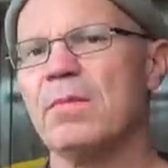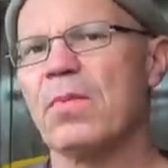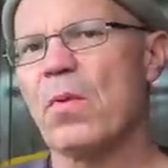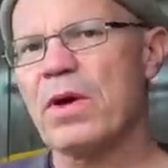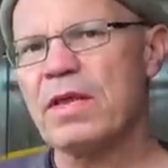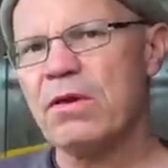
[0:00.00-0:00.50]

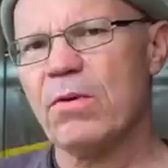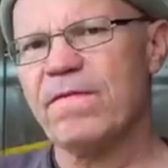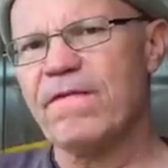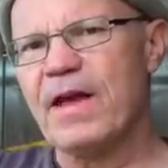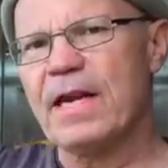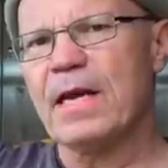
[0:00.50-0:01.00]
But whether you were
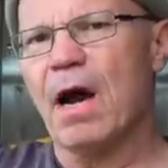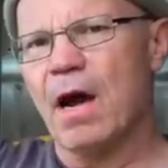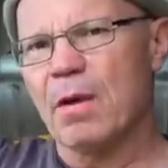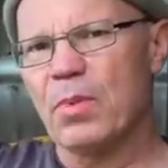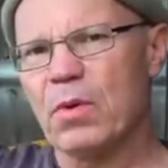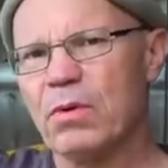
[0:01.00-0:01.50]
fairly
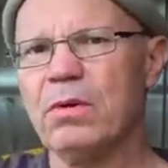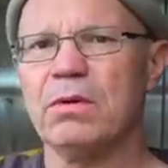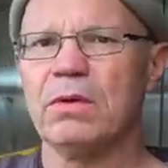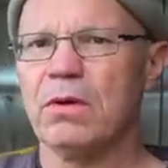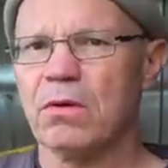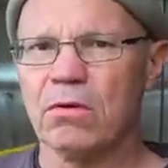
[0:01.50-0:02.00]
highborn
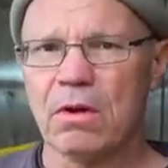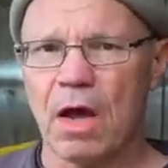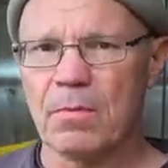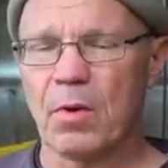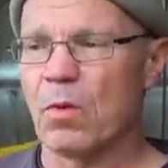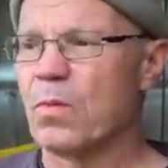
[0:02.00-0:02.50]
or
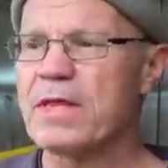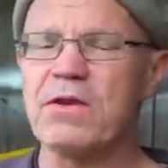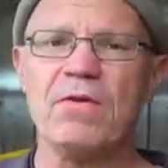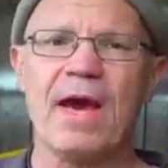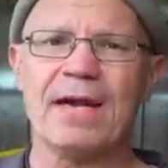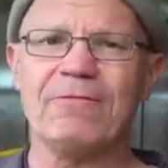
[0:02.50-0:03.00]
lowborn, whether
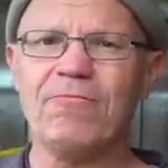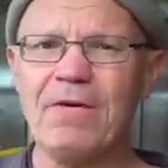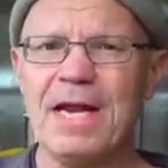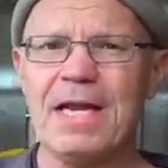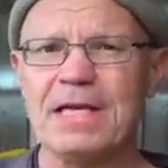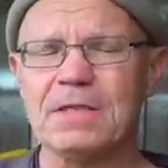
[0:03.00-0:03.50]
you had a
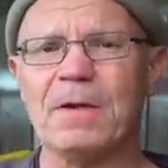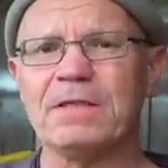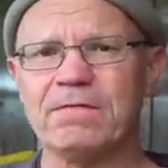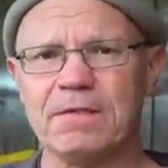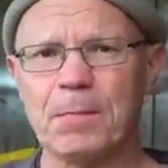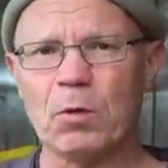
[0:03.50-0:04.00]
really
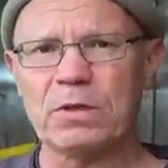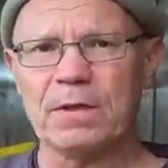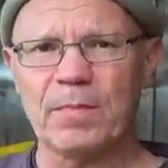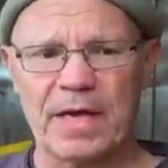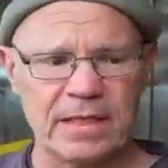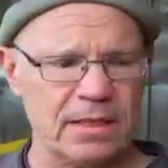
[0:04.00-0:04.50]
expensive
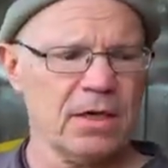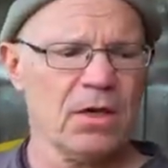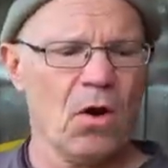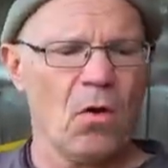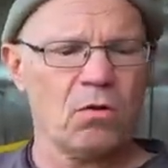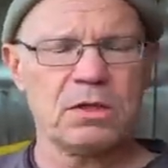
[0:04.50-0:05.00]
sporting piece
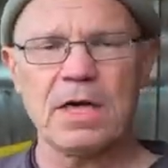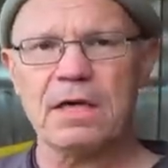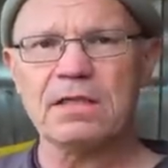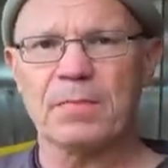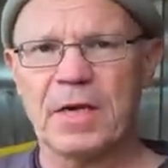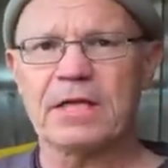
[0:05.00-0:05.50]
or
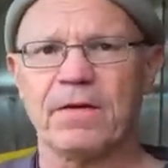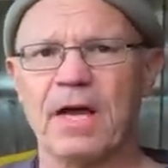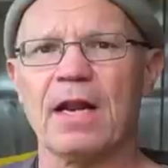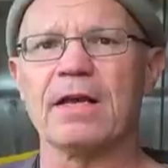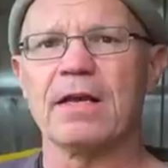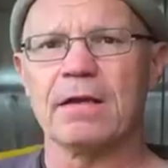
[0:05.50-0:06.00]
just a piece for
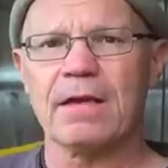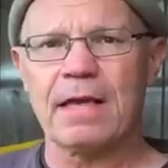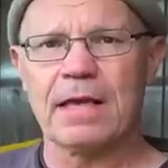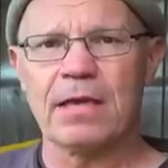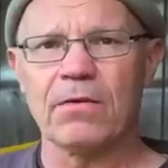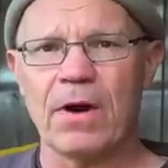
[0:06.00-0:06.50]

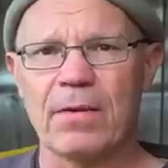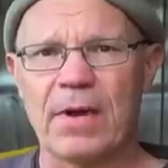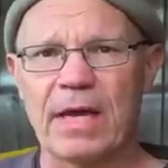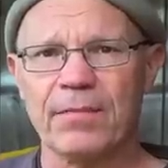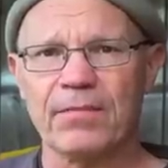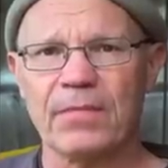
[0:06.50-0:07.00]
killing your
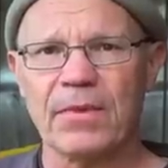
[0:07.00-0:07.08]
enemy,